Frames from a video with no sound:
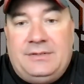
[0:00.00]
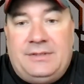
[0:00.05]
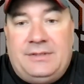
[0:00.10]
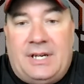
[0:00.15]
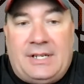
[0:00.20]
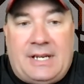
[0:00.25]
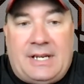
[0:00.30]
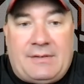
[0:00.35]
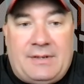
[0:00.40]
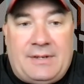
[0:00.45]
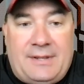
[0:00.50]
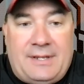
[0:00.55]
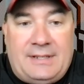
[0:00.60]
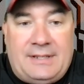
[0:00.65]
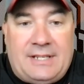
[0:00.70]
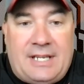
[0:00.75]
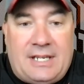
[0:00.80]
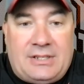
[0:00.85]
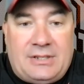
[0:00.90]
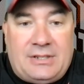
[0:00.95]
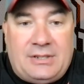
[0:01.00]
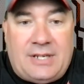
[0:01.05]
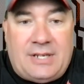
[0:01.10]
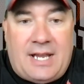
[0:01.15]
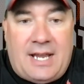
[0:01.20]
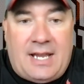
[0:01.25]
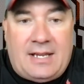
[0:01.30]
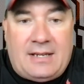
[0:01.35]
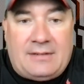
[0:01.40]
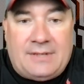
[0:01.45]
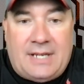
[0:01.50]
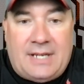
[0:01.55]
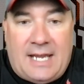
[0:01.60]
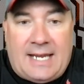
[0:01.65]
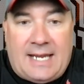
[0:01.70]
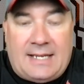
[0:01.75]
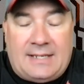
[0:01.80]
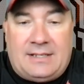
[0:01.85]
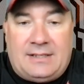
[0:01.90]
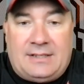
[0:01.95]
Done everything they could have
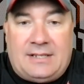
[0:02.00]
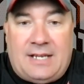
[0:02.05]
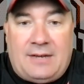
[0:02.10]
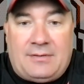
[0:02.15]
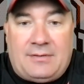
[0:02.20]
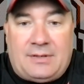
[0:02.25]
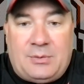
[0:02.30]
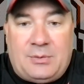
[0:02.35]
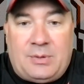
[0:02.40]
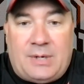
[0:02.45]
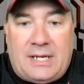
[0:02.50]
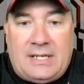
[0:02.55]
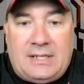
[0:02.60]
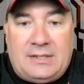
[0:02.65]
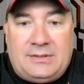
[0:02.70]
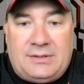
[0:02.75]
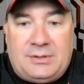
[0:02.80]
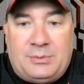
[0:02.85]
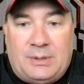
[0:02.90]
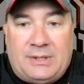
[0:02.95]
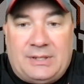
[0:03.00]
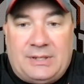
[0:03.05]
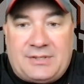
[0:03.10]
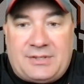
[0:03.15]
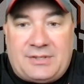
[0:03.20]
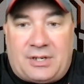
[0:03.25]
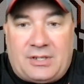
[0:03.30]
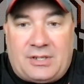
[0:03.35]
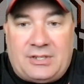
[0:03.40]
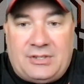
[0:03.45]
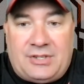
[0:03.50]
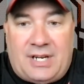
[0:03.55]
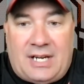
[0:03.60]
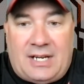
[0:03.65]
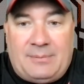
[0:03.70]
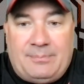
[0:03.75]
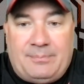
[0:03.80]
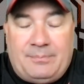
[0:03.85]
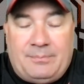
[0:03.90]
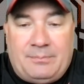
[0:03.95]
and in every way to win the starting
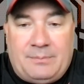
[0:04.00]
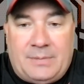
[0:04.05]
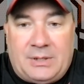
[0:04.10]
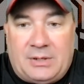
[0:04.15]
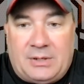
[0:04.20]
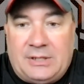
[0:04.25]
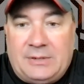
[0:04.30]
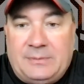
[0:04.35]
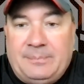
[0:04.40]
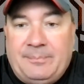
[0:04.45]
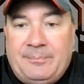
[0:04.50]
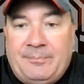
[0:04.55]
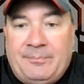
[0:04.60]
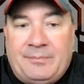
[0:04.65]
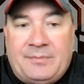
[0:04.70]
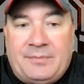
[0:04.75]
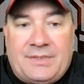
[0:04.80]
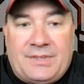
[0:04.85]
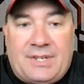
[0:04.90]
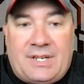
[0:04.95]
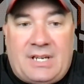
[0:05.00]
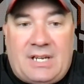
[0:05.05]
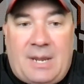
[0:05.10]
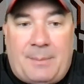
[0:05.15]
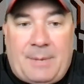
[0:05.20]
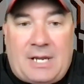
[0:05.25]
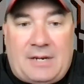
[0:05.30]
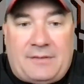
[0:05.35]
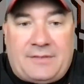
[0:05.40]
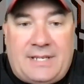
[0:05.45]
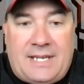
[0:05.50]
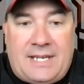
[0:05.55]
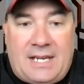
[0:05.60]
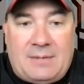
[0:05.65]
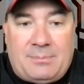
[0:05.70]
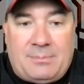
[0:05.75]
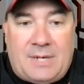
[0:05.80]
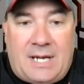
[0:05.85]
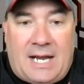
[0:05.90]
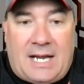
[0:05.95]
job, period. Come out of
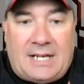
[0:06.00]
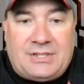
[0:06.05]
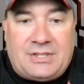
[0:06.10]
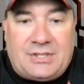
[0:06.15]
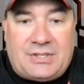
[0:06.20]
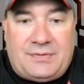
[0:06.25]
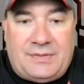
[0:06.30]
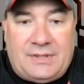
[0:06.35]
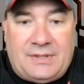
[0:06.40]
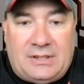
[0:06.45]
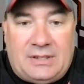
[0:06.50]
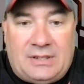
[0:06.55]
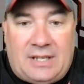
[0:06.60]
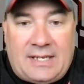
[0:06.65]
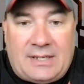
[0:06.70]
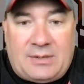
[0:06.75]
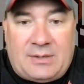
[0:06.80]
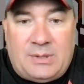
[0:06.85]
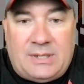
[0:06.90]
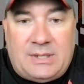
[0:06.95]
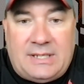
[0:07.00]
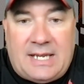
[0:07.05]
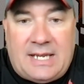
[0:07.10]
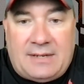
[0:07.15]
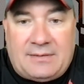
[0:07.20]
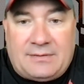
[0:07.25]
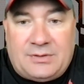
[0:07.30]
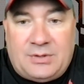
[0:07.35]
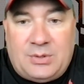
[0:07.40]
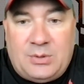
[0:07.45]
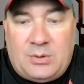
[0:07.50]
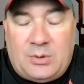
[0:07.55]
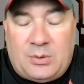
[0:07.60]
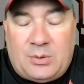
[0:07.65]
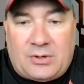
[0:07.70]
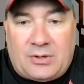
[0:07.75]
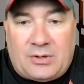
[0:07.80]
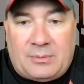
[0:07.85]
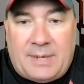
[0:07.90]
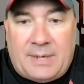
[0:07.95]
camp, I just feel like we have two
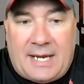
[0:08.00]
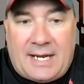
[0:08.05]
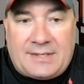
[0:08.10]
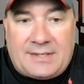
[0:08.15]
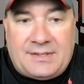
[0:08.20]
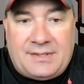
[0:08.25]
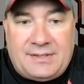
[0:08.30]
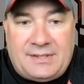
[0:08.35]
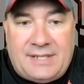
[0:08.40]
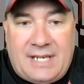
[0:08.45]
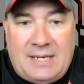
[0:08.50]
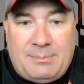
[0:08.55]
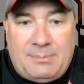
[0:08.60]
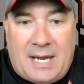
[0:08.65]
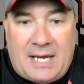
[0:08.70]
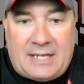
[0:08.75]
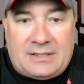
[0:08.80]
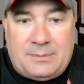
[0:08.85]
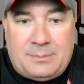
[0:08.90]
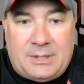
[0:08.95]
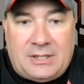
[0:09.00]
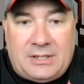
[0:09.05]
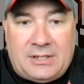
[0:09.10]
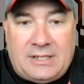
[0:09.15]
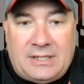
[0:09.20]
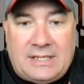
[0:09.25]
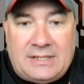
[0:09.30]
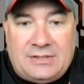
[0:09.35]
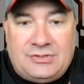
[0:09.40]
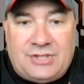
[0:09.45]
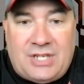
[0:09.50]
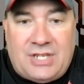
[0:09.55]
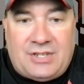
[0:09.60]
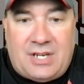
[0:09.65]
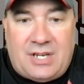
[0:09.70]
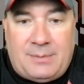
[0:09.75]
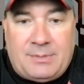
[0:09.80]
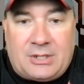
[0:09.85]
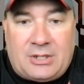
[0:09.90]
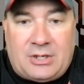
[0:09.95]
quarterbacks, Cade McNamara and
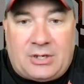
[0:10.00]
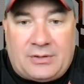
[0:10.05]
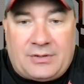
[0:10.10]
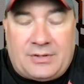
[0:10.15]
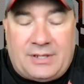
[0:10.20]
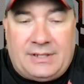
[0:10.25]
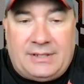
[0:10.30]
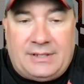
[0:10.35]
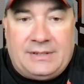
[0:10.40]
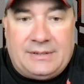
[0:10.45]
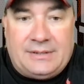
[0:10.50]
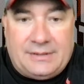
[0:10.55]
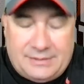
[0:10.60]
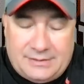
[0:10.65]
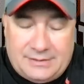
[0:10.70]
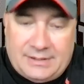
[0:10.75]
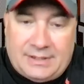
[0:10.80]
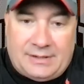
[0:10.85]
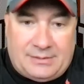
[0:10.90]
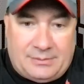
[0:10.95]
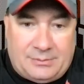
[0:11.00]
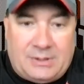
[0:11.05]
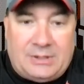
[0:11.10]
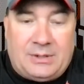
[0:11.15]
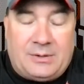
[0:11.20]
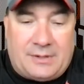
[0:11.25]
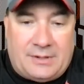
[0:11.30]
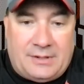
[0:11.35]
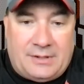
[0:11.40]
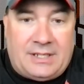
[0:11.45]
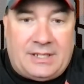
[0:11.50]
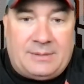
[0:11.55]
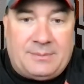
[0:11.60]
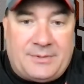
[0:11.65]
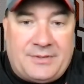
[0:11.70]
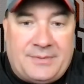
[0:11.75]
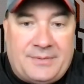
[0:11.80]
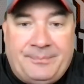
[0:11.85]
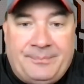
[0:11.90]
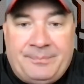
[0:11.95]
J.J. McCarthy. Yeah, we know their
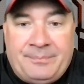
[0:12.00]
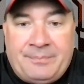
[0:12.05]
names.